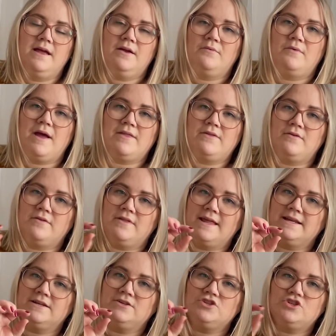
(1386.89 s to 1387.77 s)
rather
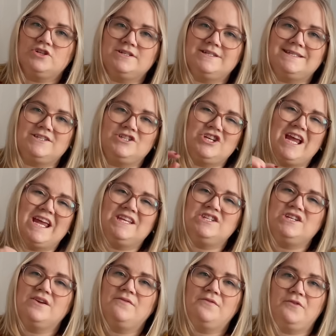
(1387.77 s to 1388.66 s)
than just
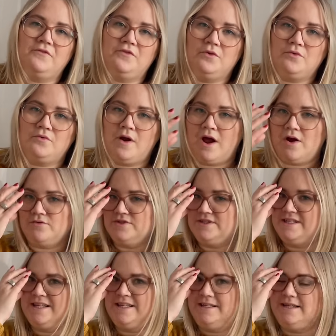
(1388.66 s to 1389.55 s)
changing for a few
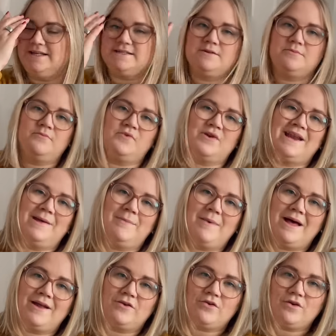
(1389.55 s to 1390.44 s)
rounds, it doesn't really
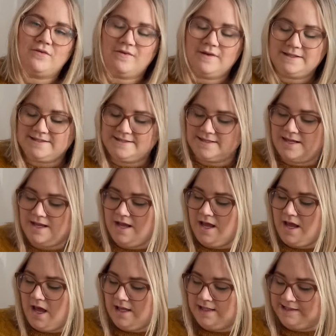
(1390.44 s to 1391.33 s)
matter if it's
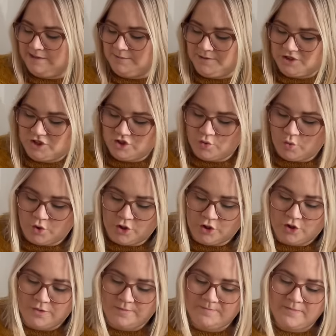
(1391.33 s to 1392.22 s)
a little bit
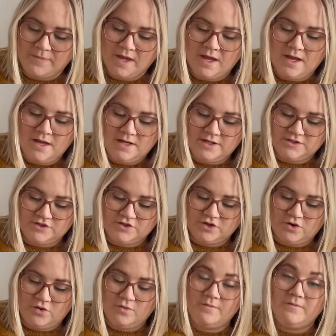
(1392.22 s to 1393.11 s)
shorter.
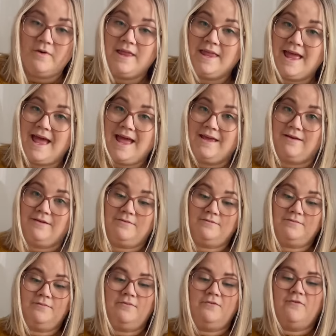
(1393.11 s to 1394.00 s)
So yay,
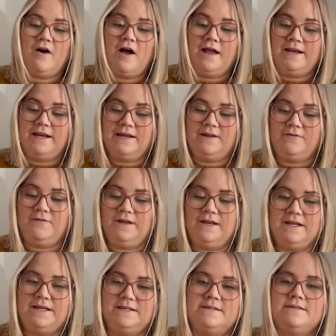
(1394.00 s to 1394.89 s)
finally
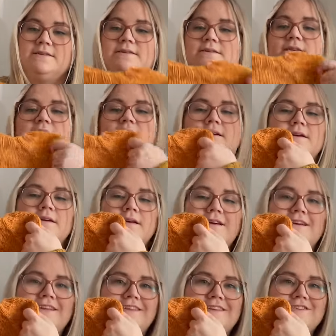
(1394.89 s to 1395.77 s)
finished
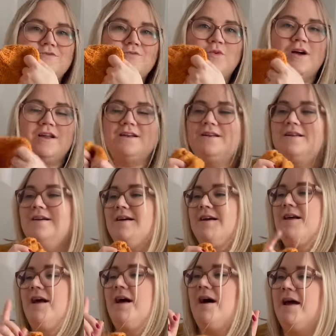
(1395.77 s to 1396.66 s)
this one.
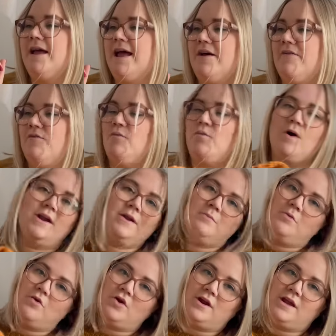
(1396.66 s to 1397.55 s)
I have one
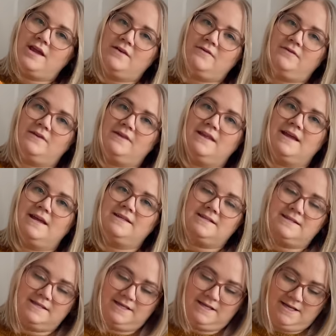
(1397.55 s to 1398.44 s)
more gift
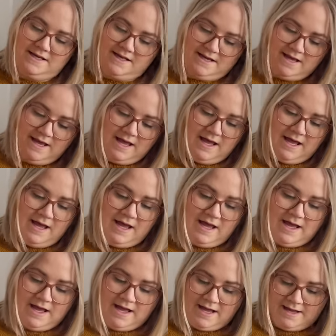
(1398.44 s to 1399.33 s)
knit
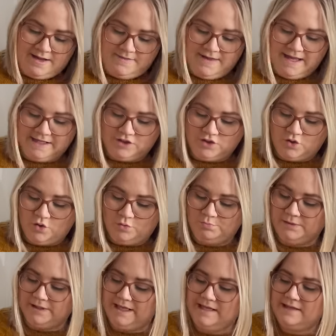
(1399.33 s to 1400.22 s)
yet to
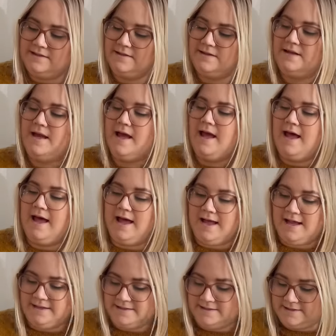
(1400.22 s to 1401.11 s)
complete,
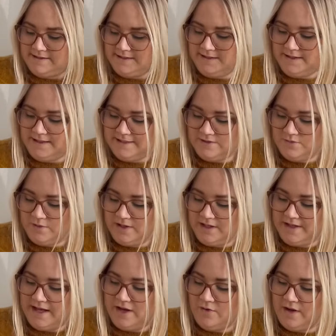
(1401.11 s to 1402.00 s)
and this
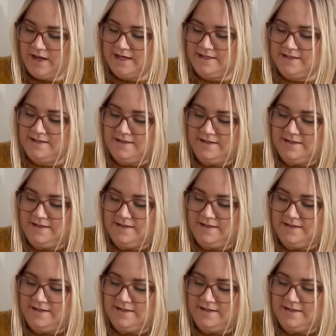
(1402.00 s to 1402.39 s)
will now get